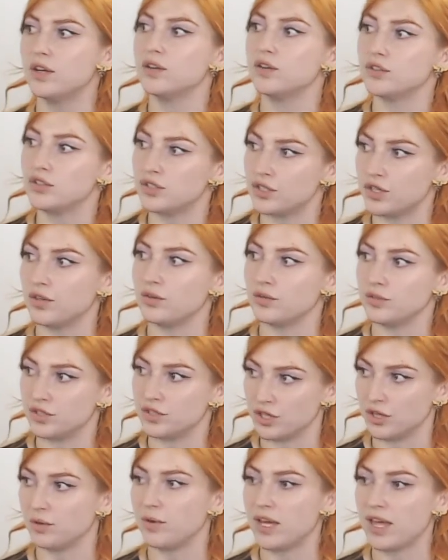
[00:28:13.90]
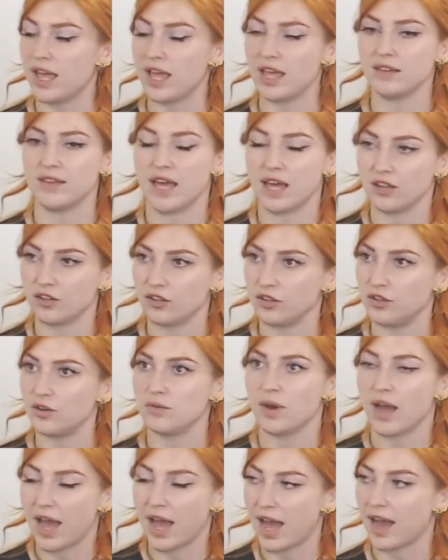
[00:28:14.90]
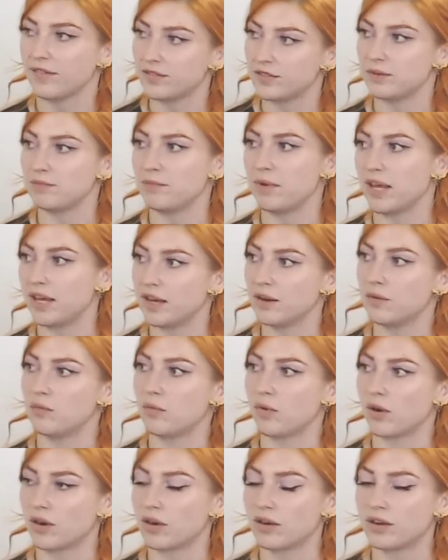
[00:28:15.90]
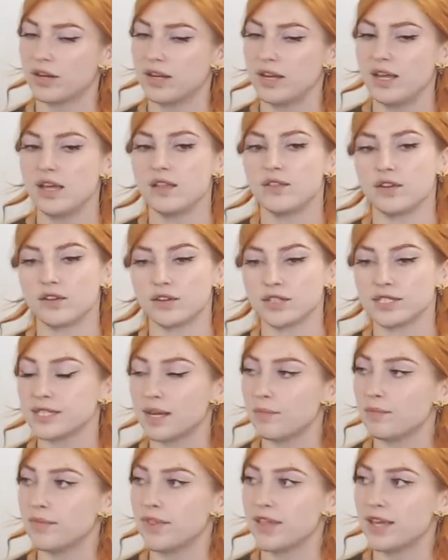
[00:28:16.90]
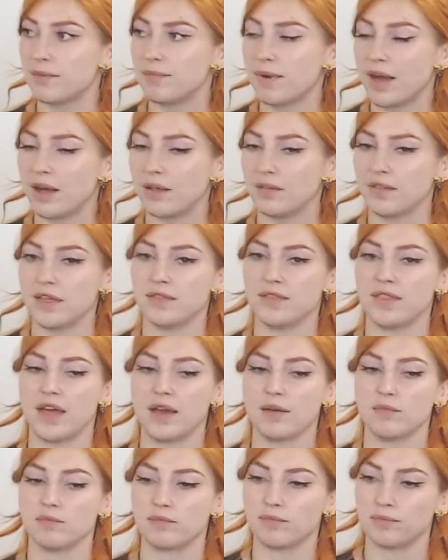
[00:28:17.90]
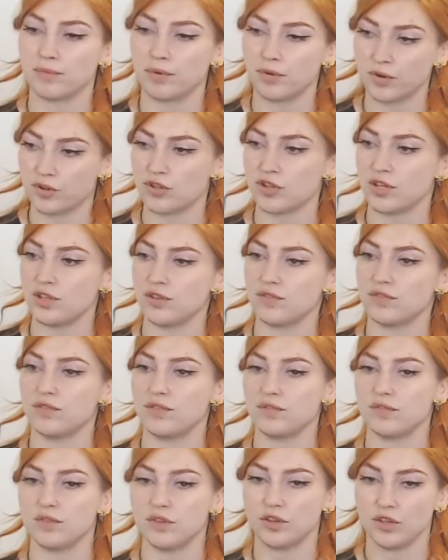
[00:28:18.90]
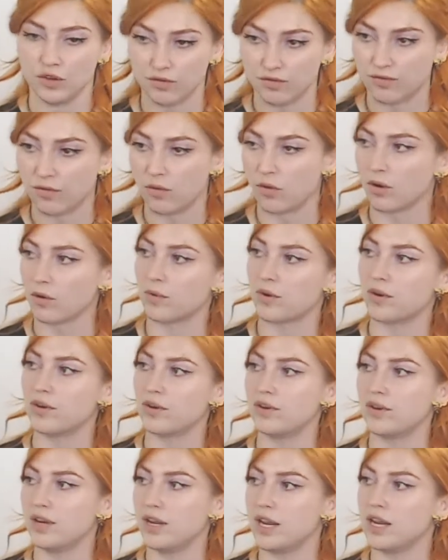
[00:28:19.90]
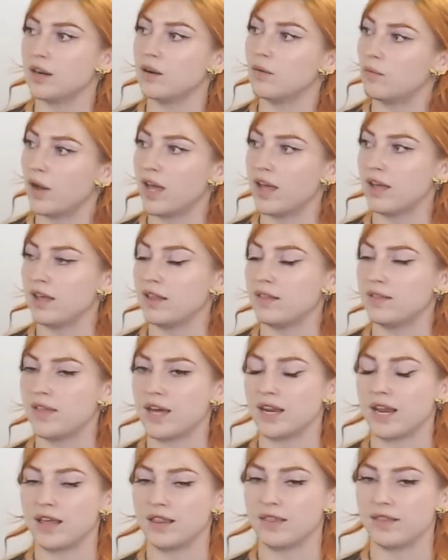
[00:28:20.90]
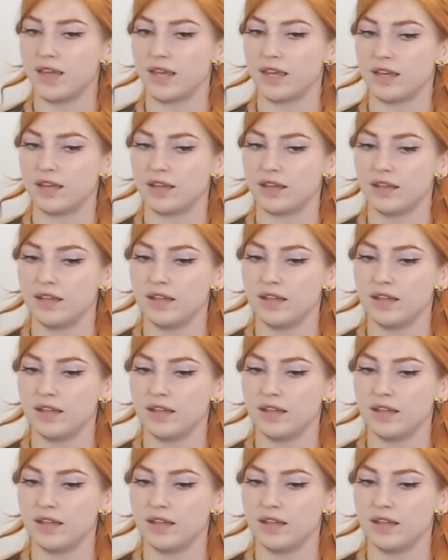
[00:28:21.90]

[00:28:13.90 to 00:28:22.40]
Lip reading: do it, and that you have to make it work. There's something about that pushes you forward in a way that I think